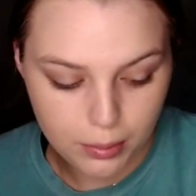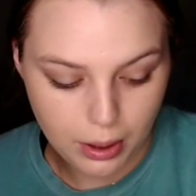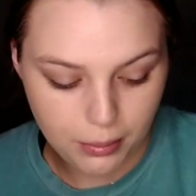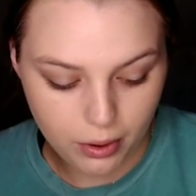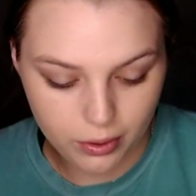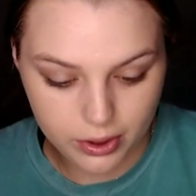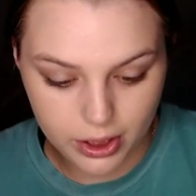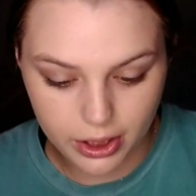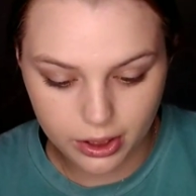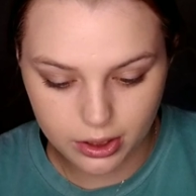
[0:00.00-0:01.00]
But I'm not
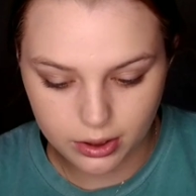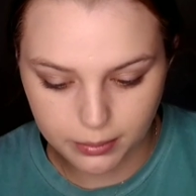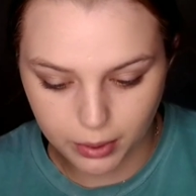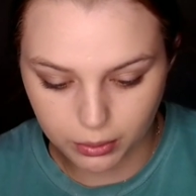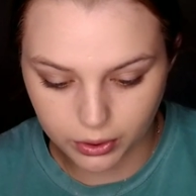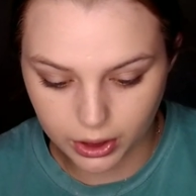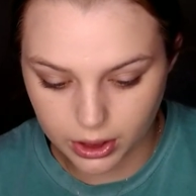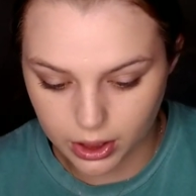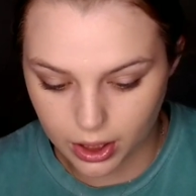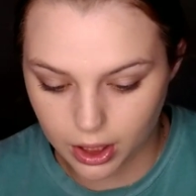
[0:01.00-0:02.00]
really
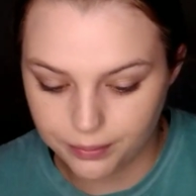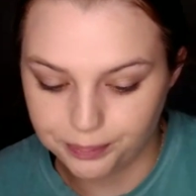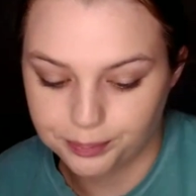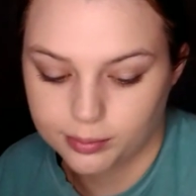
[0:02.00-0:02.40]
into that.